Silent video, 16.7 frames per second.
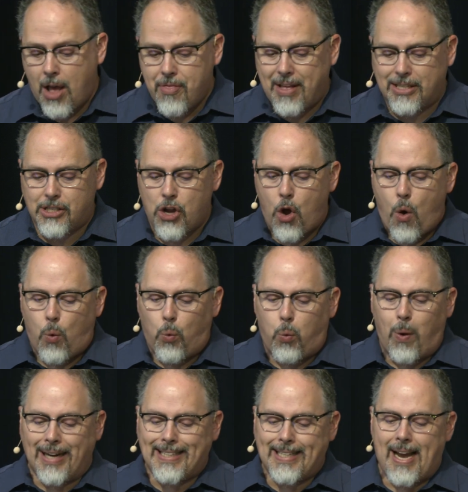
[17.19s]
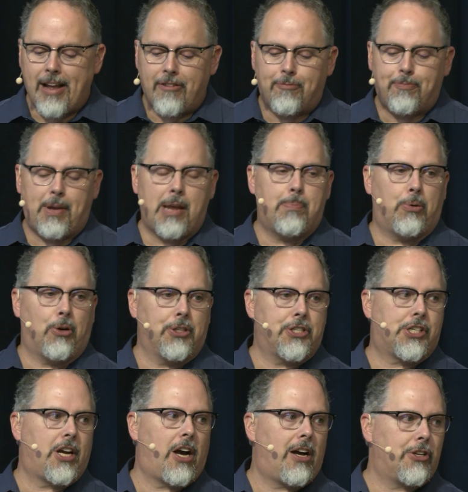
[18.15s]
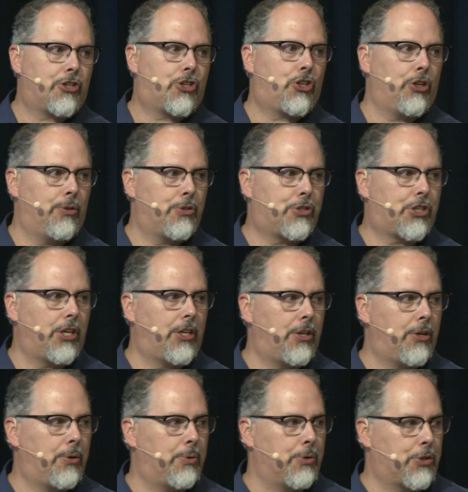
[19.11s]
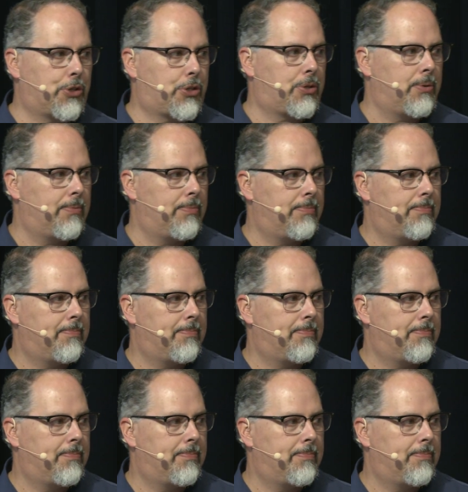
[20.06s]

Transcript: that's what kind of people does God choose to use?